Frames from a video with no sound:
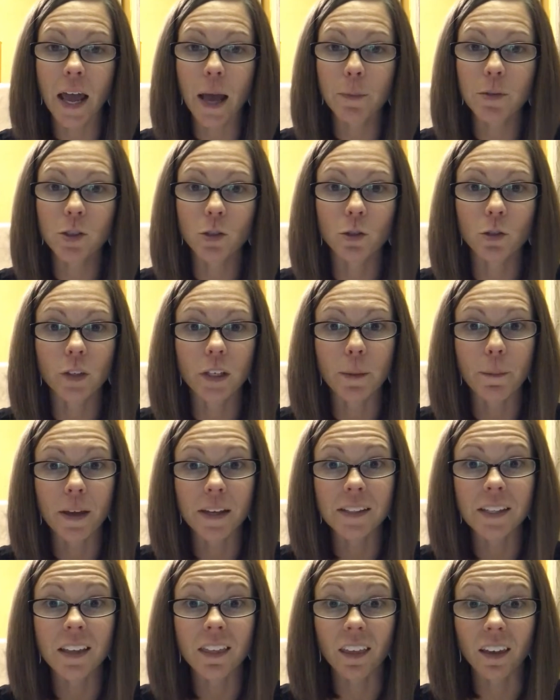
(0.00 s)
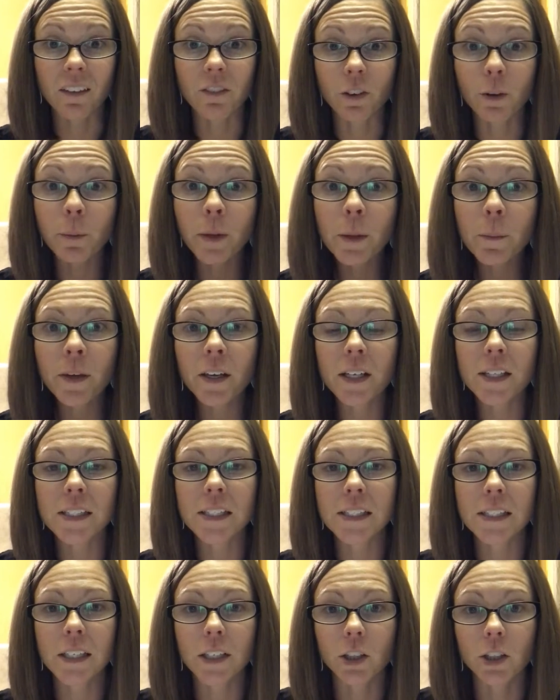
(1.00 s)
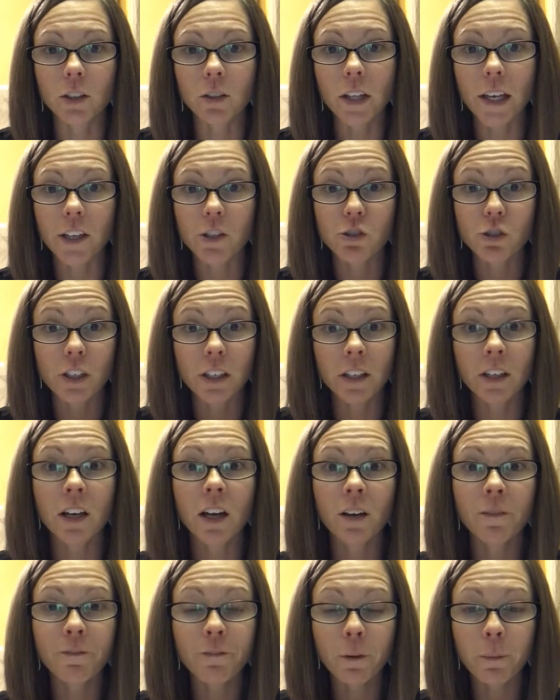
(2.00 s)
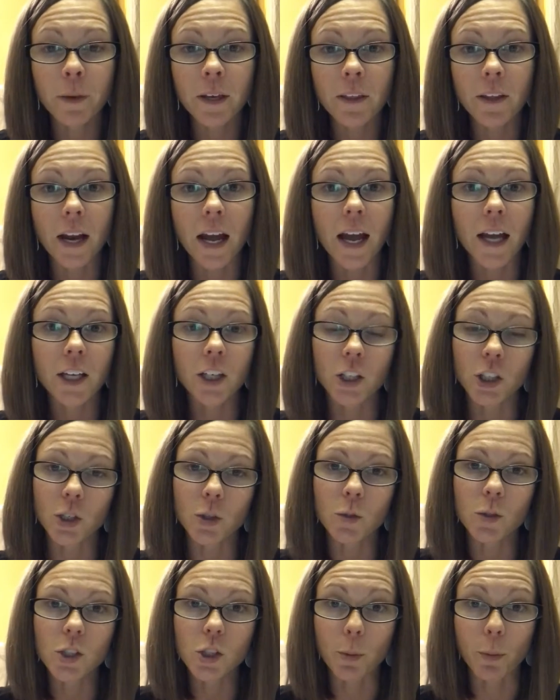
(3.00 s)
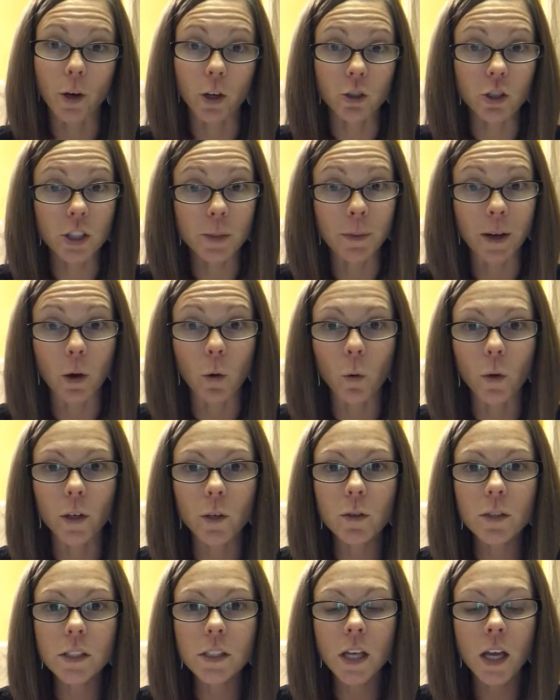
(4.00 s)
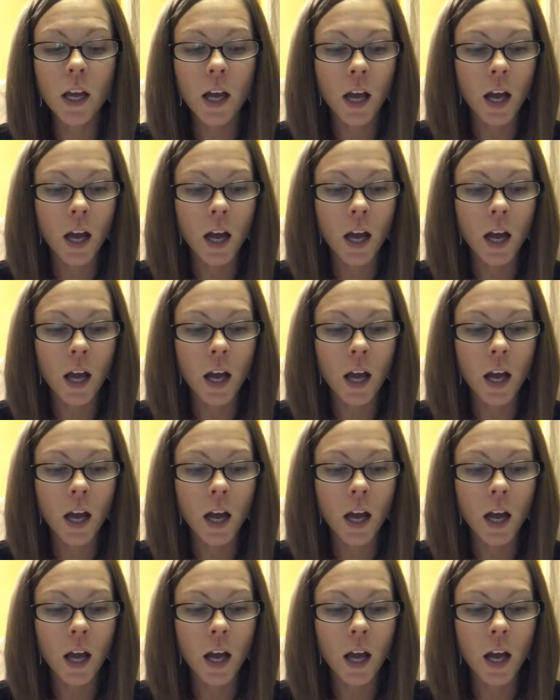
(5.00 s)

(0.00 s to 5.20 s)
absolutely amazing thing for me because it's a little extra income for me that I can use to purchase my oils.